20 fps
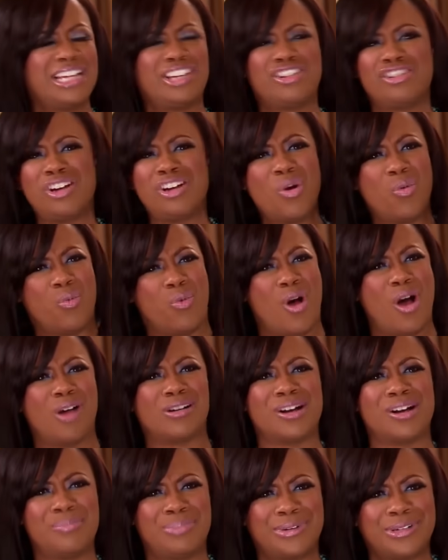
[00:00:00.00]
like you don't
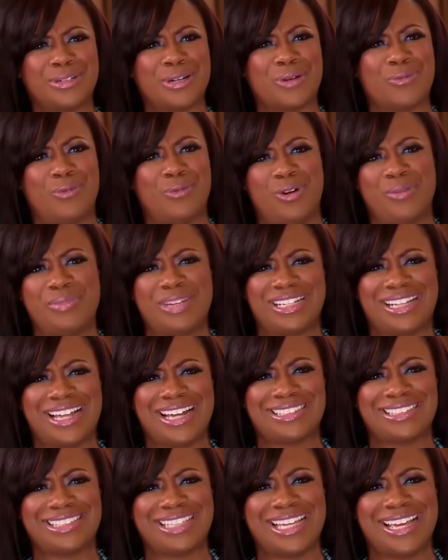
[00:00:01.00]
walk up on a
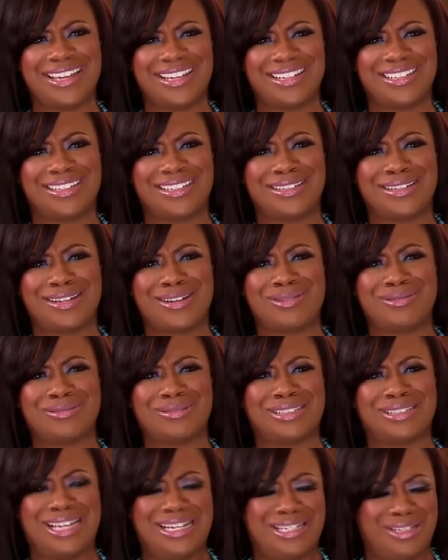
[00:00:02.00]
woman like that, you
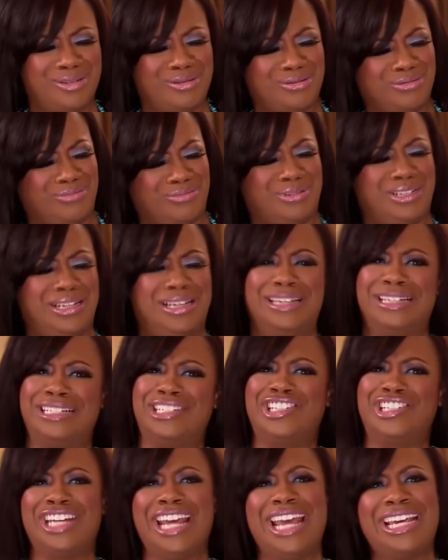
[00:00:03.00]
know, like you
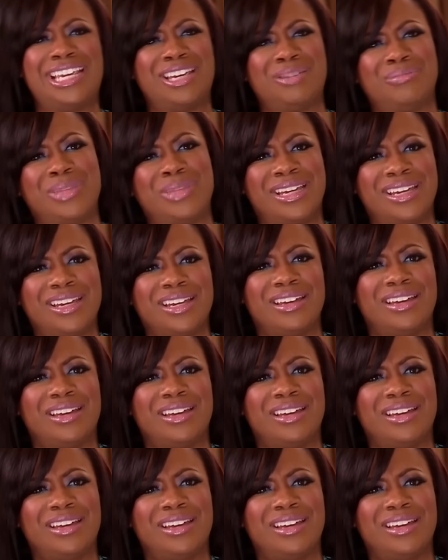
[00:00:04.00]
checking